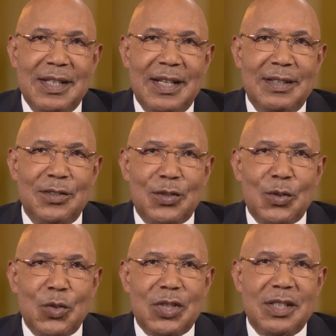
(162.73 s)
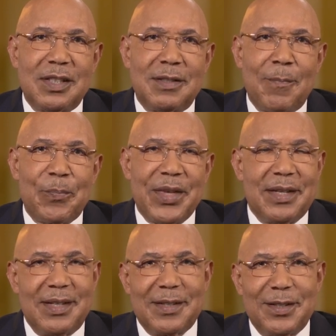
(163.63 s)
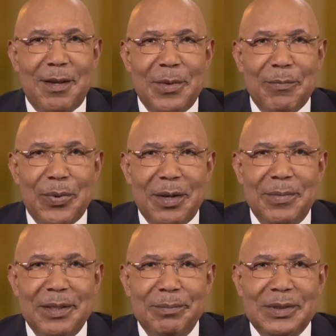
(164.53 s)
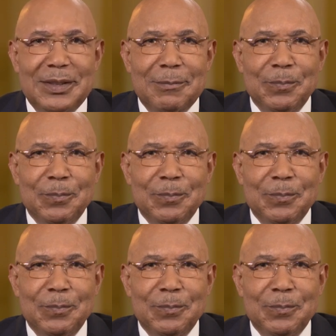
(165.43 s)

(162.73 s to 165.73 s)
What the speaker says: and social and economic problems.